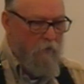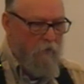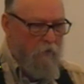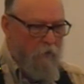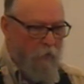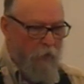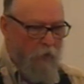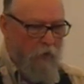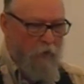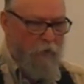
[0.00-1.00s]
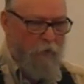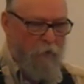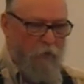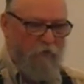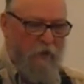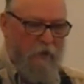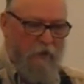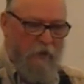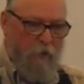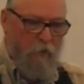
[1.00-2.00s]
I am trying here to prevent
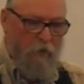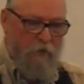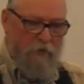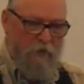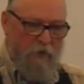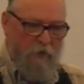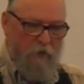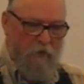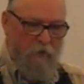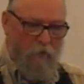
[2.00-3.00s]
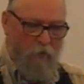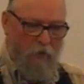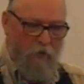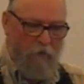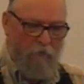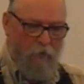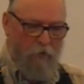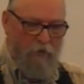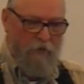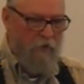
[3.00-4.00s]
anyone saying the really
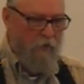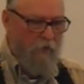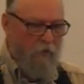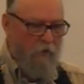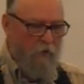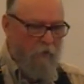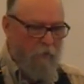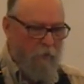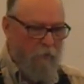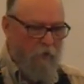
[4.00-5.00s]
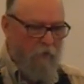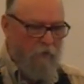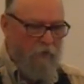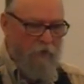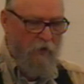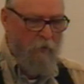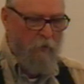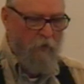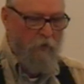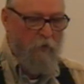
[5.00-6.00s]
foolish thing that people often say
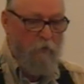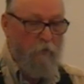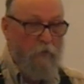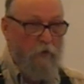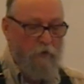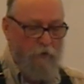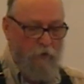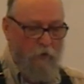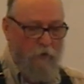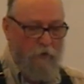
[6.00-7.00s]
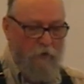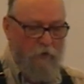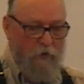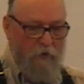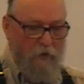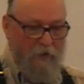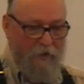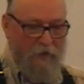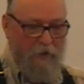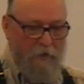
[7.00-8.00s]
about him that is Christ,
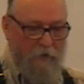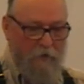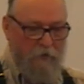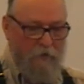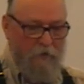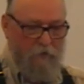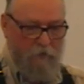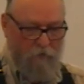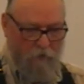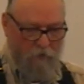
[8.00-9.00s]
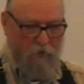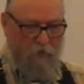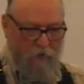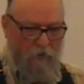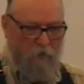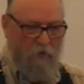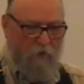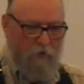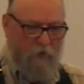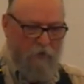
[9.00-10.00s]
that he is, and
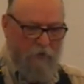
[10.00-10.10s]
they